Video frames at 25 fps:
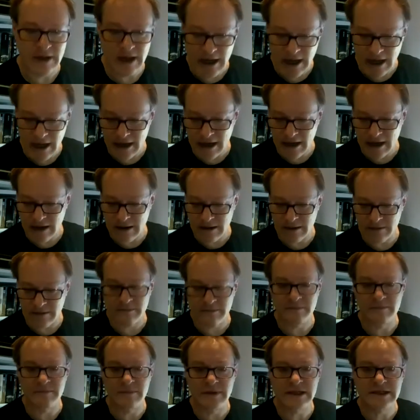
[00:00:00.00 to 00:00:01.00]

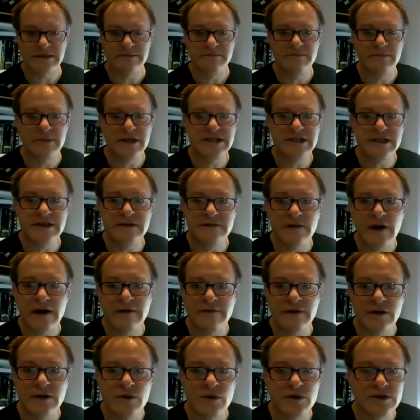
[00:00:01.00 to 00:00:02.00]
my two 5
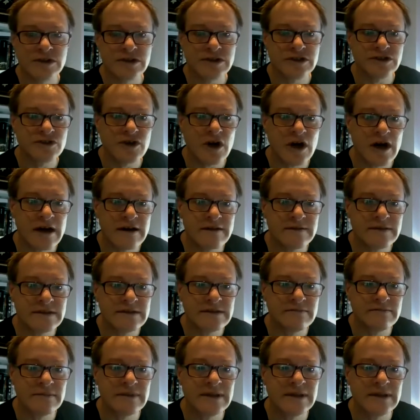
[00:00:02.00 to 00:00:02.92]
1/4" drives,